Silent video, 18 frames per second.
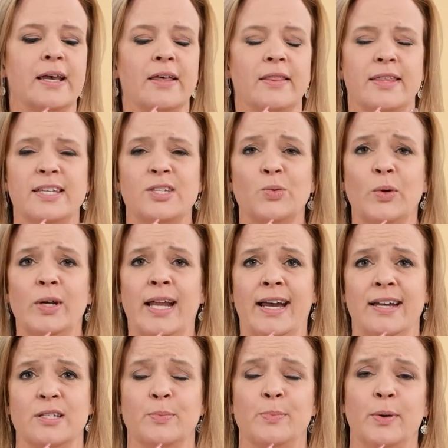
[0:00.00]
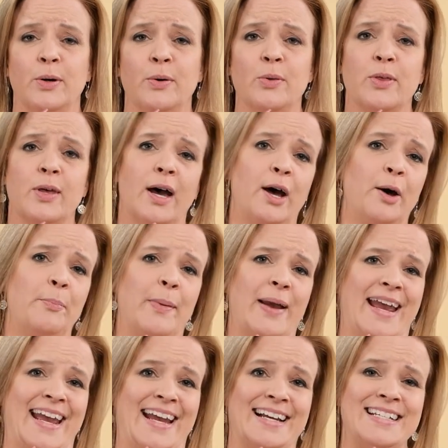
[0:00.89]
this one has both up
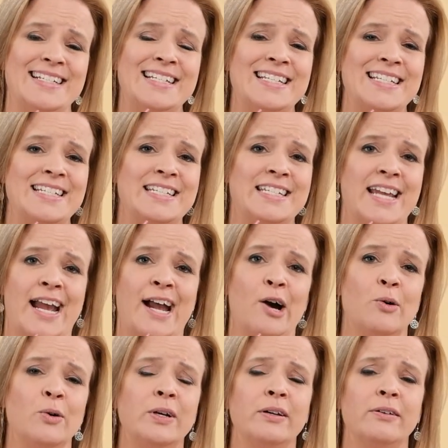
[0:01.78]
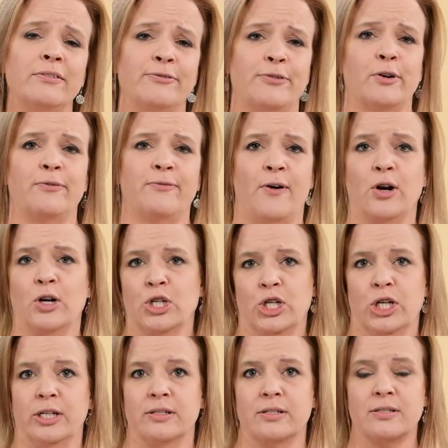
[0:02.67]
and down for
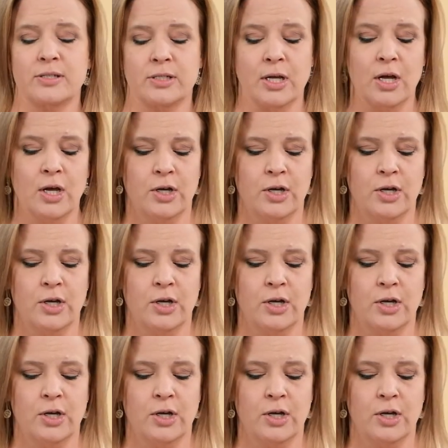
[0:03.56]
functions.